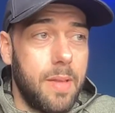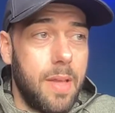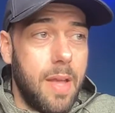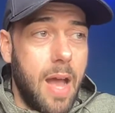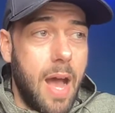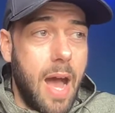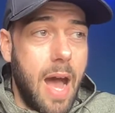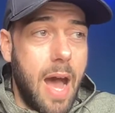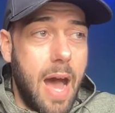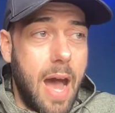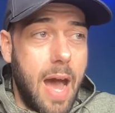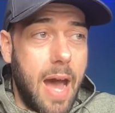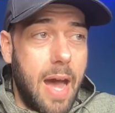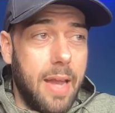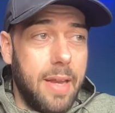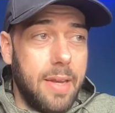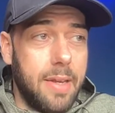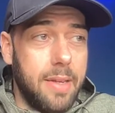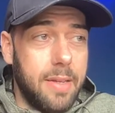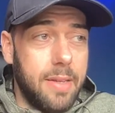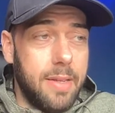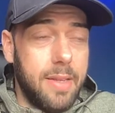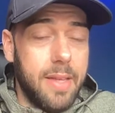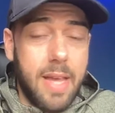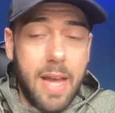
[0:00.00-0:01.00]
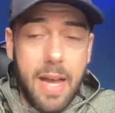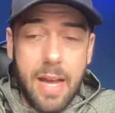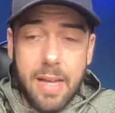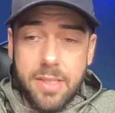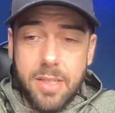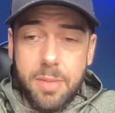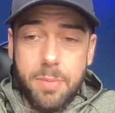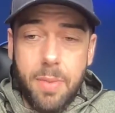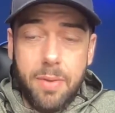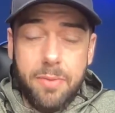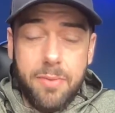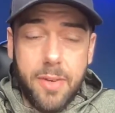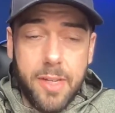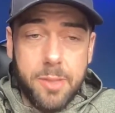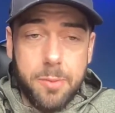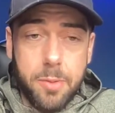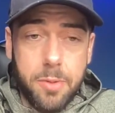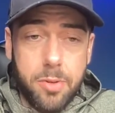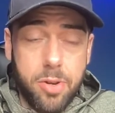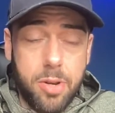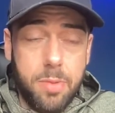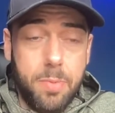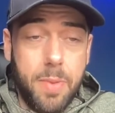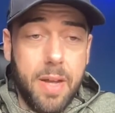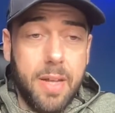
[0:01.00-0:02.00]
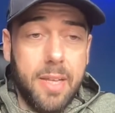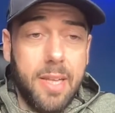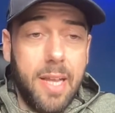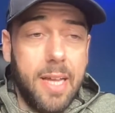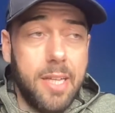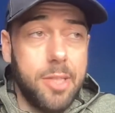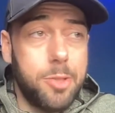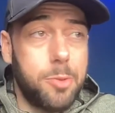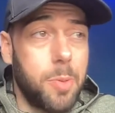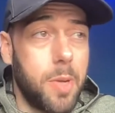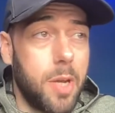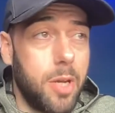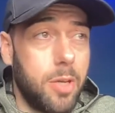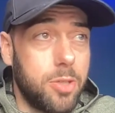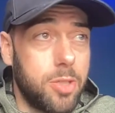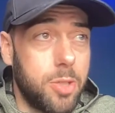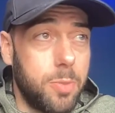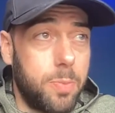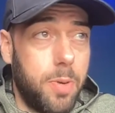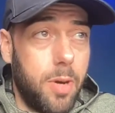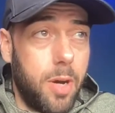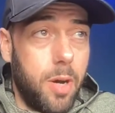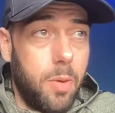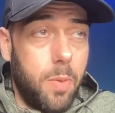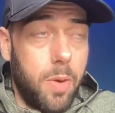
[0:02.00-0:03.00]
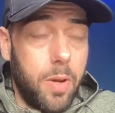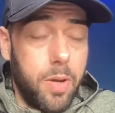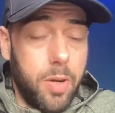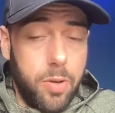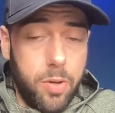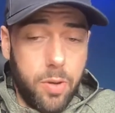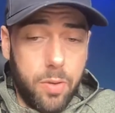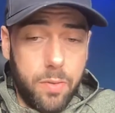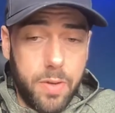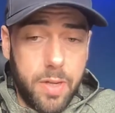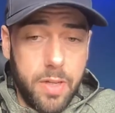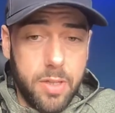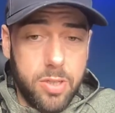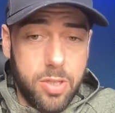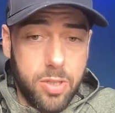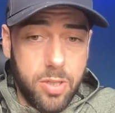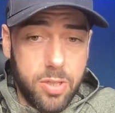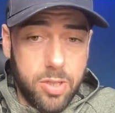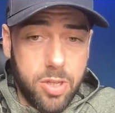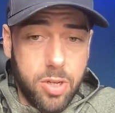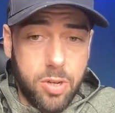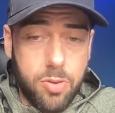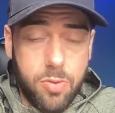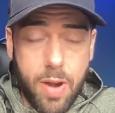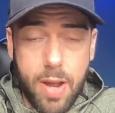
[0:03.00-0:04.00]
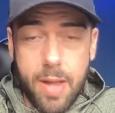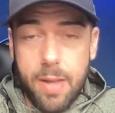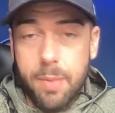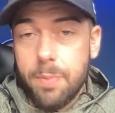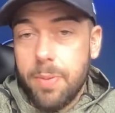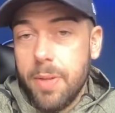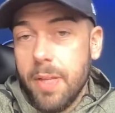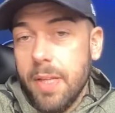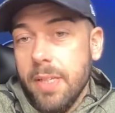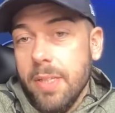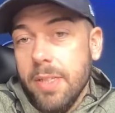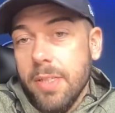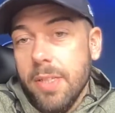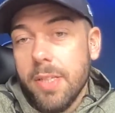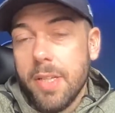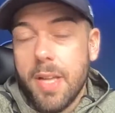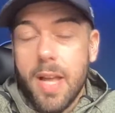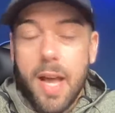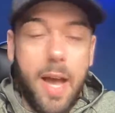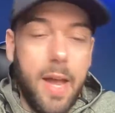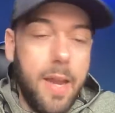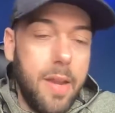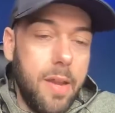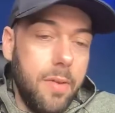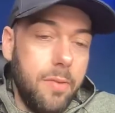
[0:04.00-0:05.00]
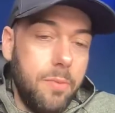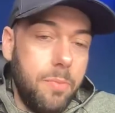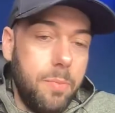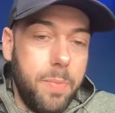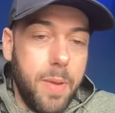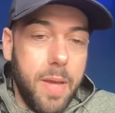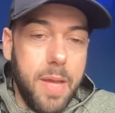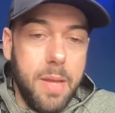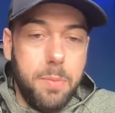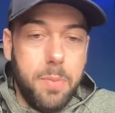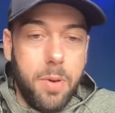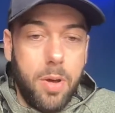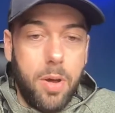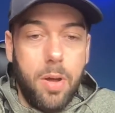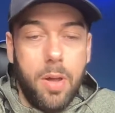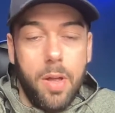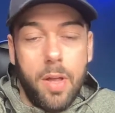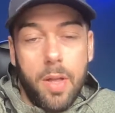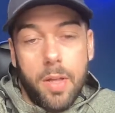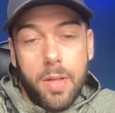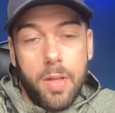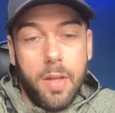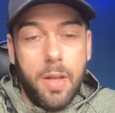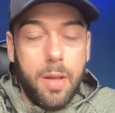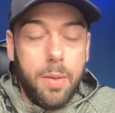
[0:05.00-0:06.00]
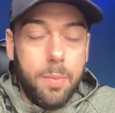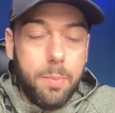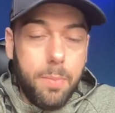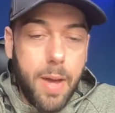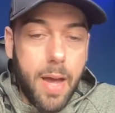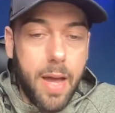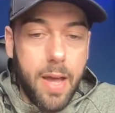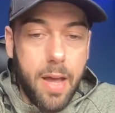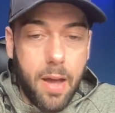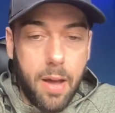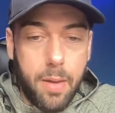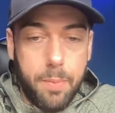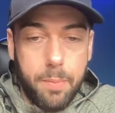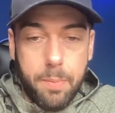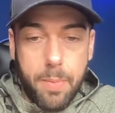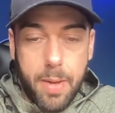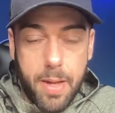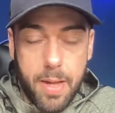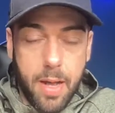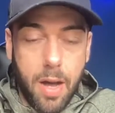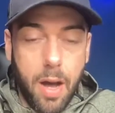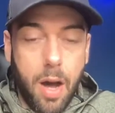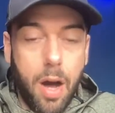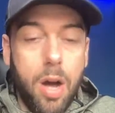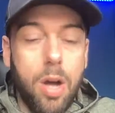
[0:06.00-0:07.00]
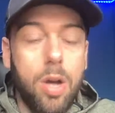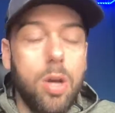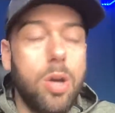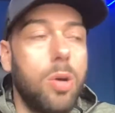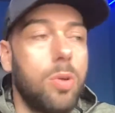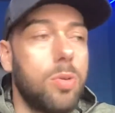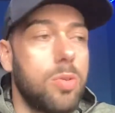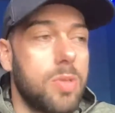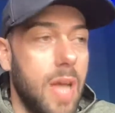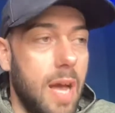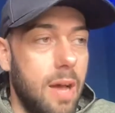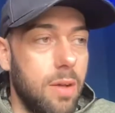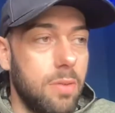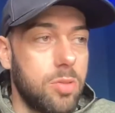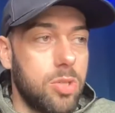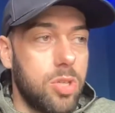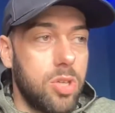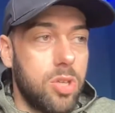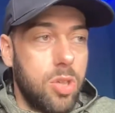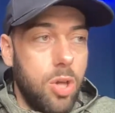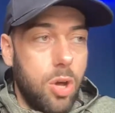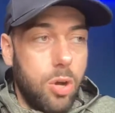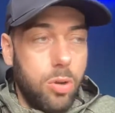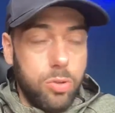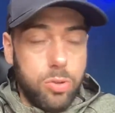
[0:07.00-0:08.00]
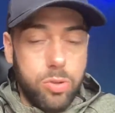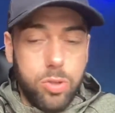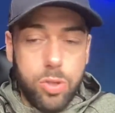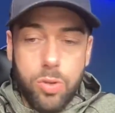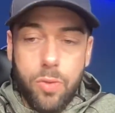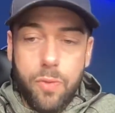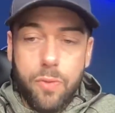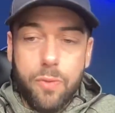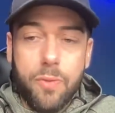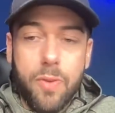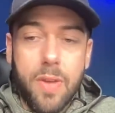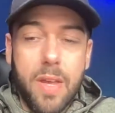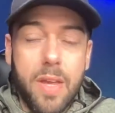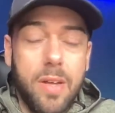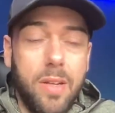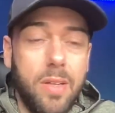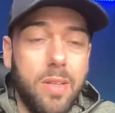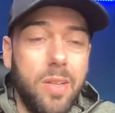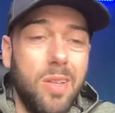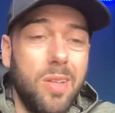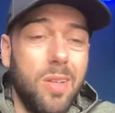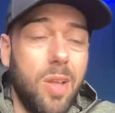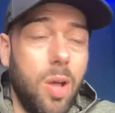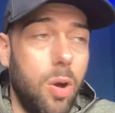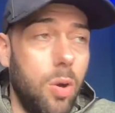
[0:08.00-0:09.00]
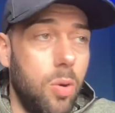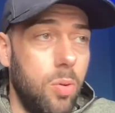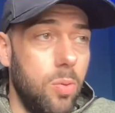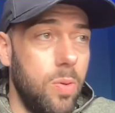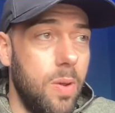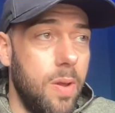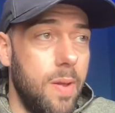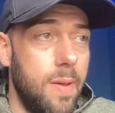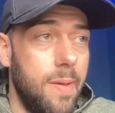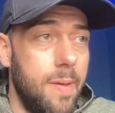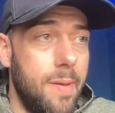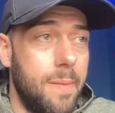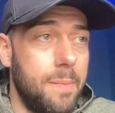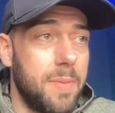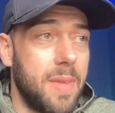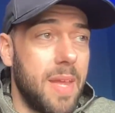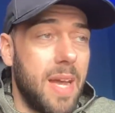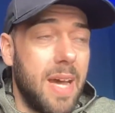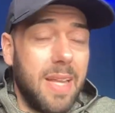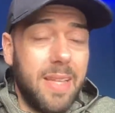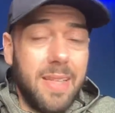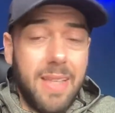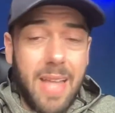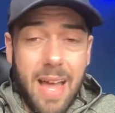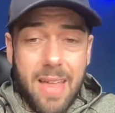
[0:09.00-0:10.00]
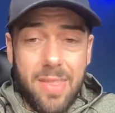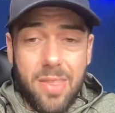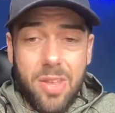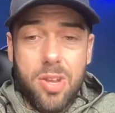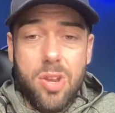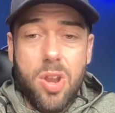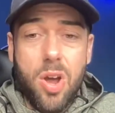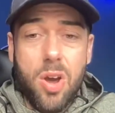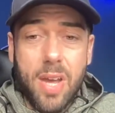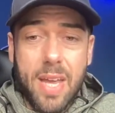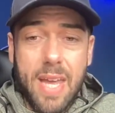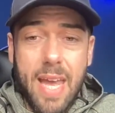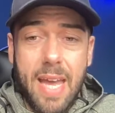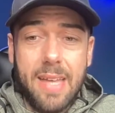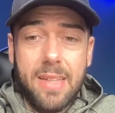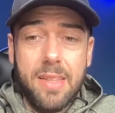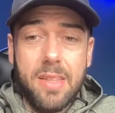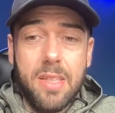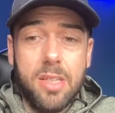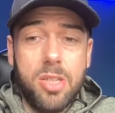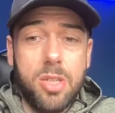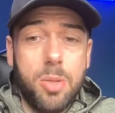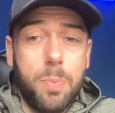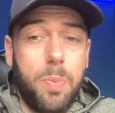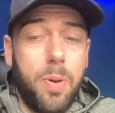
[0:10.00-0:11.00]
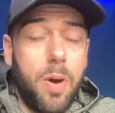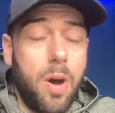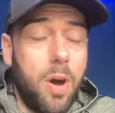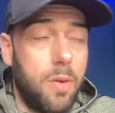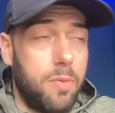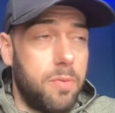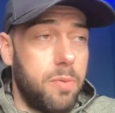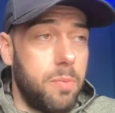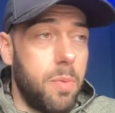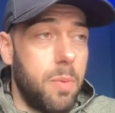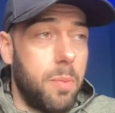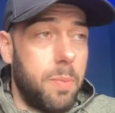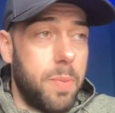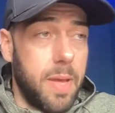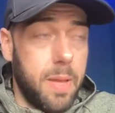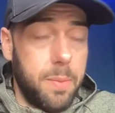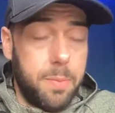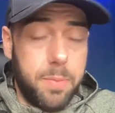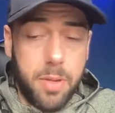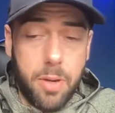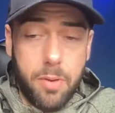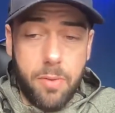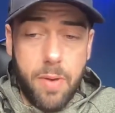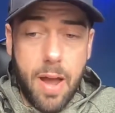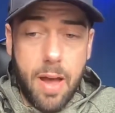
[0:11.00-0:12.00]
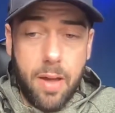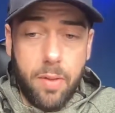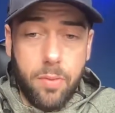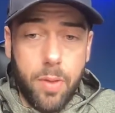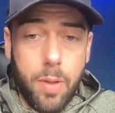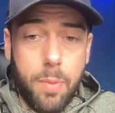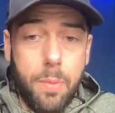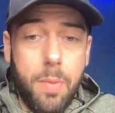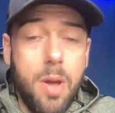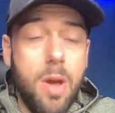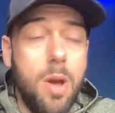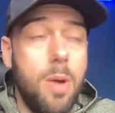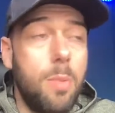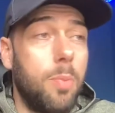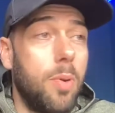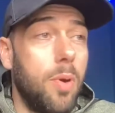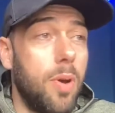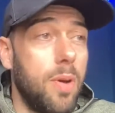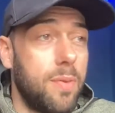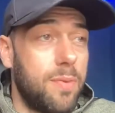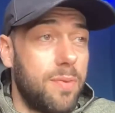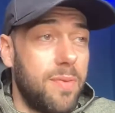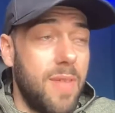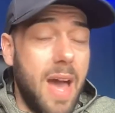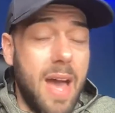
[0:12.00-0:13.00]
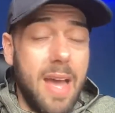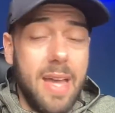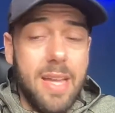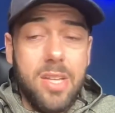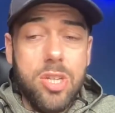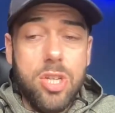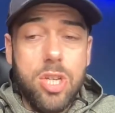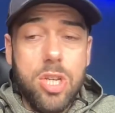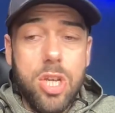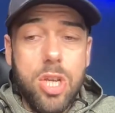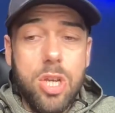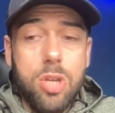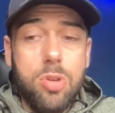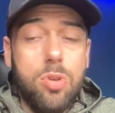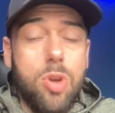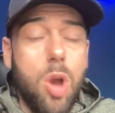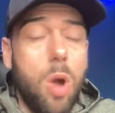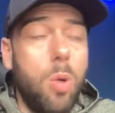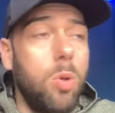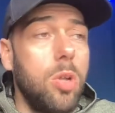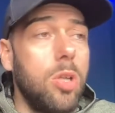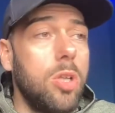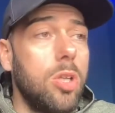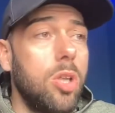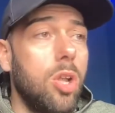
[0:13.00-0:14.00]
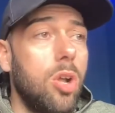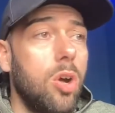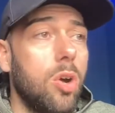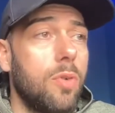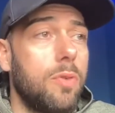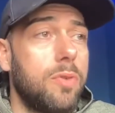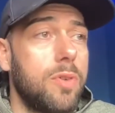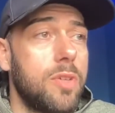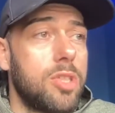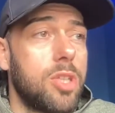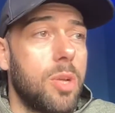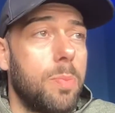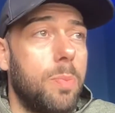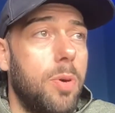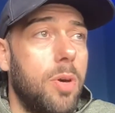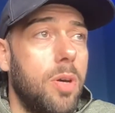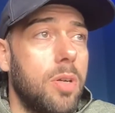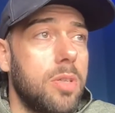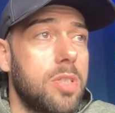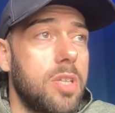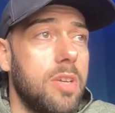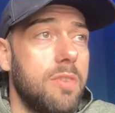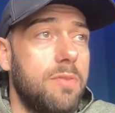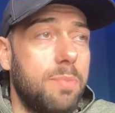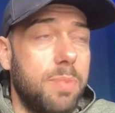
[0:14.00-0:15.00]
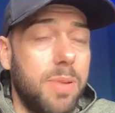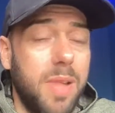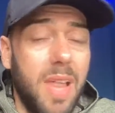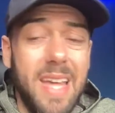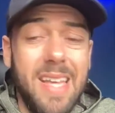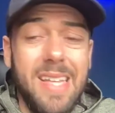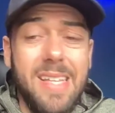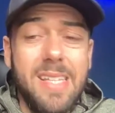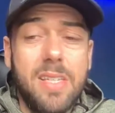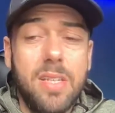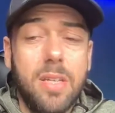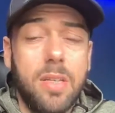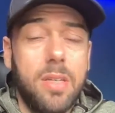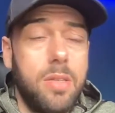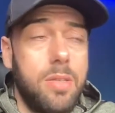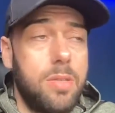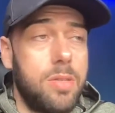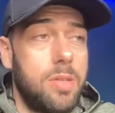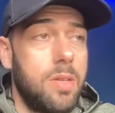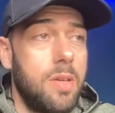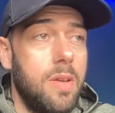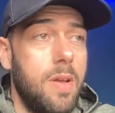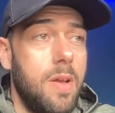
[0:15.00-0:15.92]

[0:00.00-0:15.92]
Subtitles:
And the guys in my Facebook group, my clients, we all support one another. So it's a great place to kind of be. But my heart goes out to those who feel alone and like they're not getting the support from the people around them. But if that is you, go and look for supportive places.